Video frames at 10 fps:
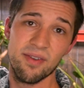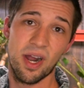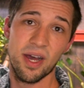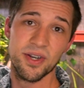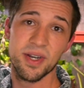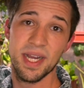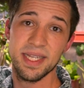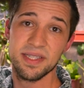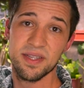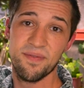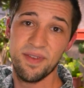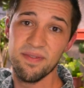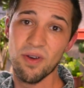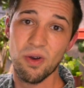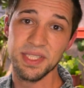it under is the
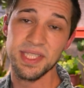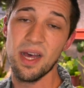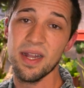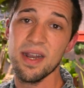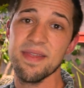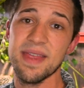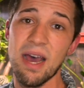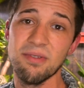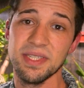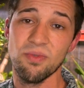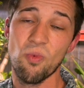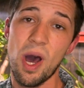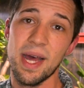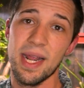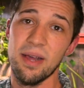Vivo Sun one thousand
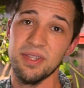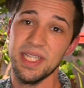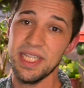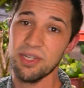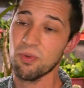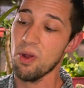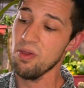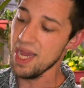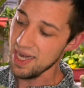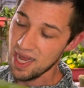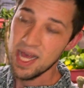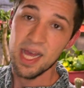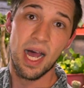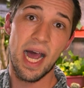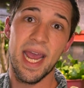watt L E D grow light.
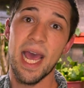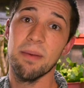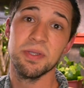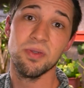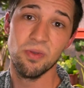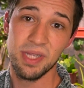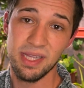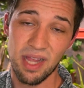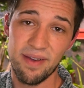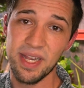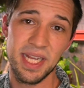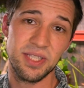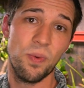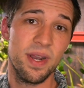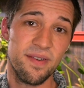I absolutely love it.
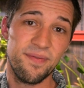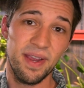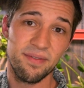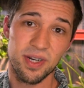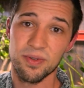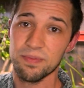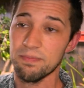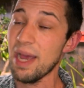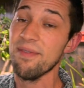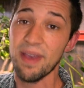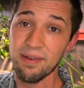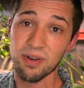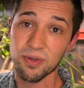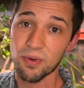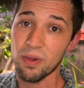It's one of the favorite, my
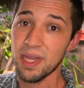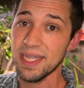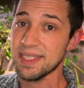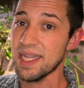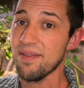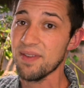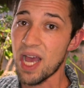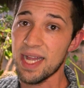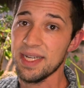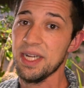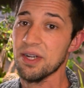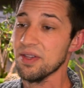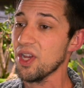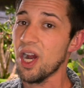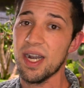favorite grow lights that I've gotten here in
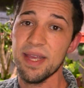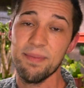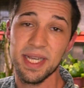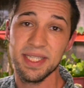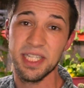the garden because